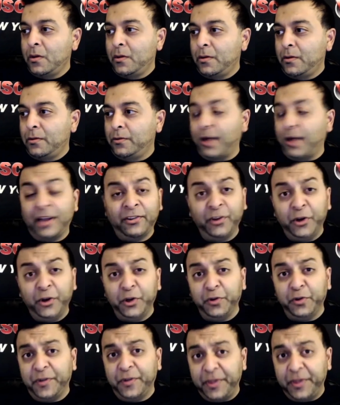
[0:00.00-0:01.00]
So that's going to do
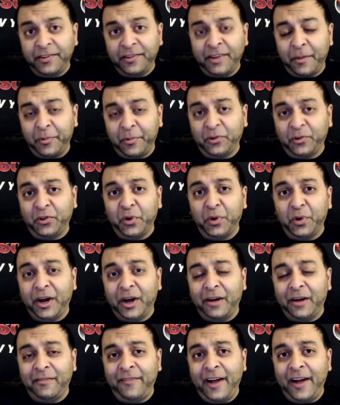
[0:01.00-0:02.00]
for this episode
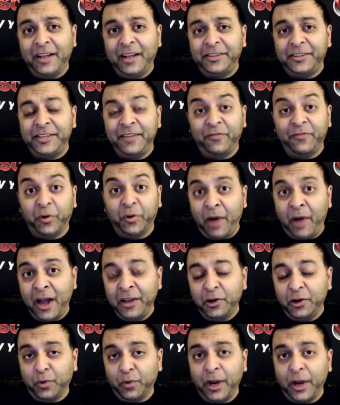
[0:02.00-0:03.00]
of Ask Dave.
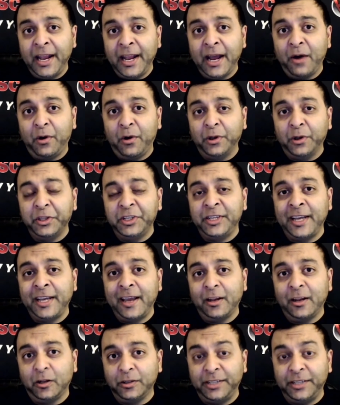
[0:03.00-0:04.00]
Reminder right now on the
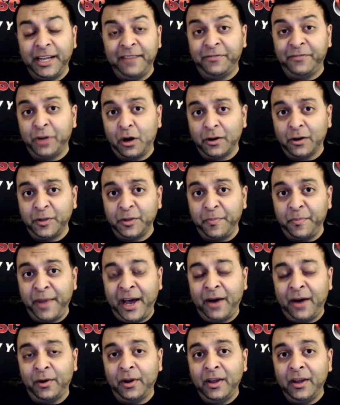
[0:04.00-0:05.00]
channel, Dave talks
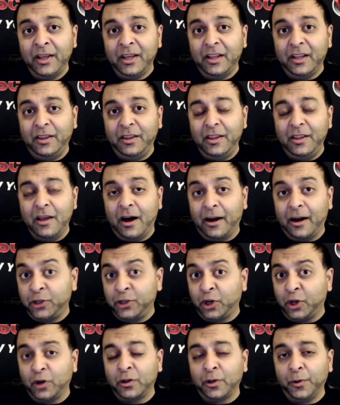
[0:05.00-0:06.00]
about
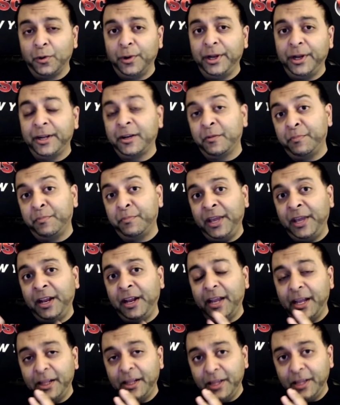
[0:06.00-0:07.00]
Shaun Clarida competing
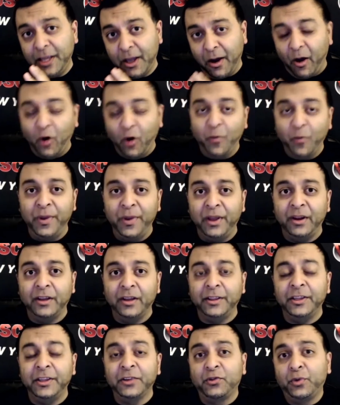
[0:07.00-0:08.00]
in the Open
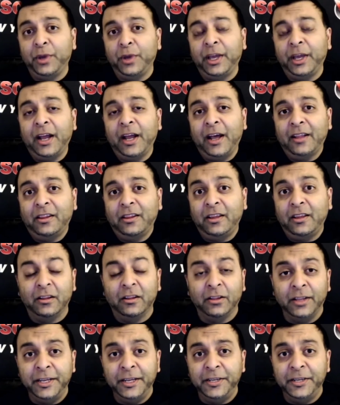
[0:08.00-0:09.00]
this weekend at the
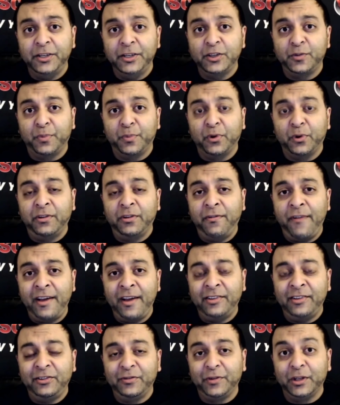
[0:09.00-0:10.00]
Legion Sports
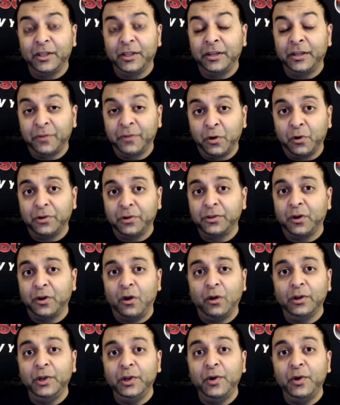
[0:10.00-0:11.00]
Festival. And, of course,
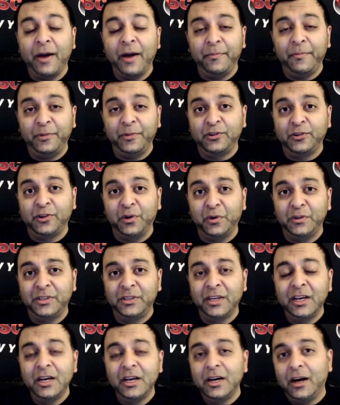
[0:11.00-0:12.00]
all new episodes
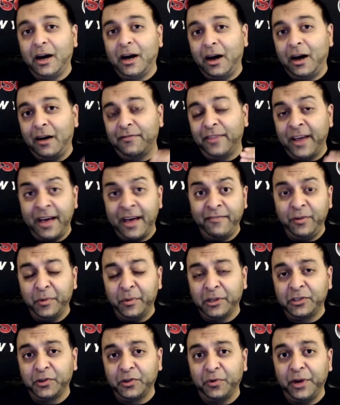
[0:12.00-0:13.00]
of the Heavy
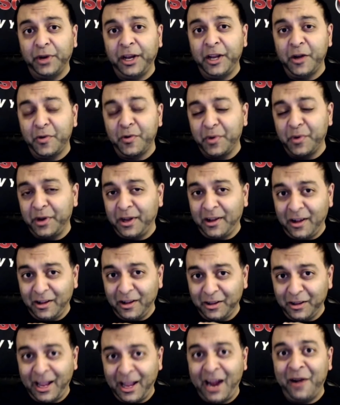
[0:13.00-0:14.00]
Muscle Radio and a
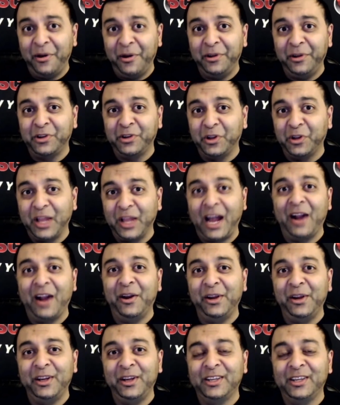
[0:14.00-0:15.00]
hilarious,
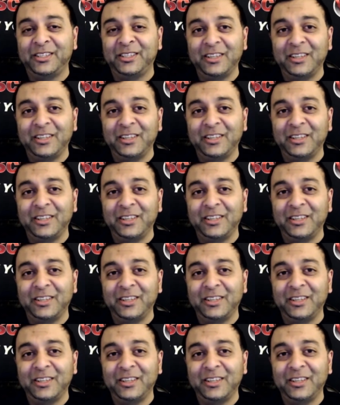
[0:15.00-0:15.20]
hilarious